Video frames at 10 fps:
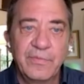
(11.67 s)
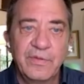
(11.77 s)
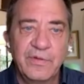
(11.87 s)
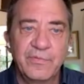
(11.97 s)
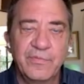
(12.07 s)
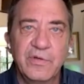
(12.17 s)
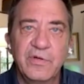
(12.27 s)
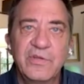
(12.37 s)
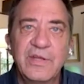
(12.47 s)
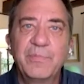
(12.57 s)
they're
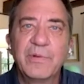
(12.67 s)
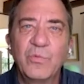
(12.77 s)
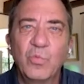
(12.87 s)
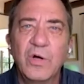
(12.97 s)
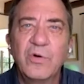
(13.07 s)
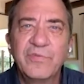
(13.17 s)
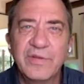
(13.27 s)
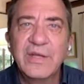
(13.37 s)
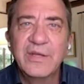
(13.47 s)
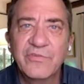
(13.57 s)
deeply
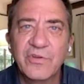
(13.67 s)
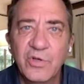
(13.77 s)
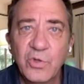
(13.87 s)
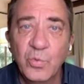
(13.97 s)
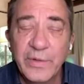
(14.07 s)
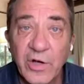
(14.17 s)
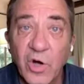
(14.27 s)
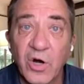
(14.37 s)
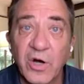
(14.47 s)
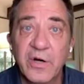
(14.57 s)
woven into who we
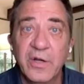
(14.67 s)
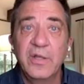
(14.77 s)
are.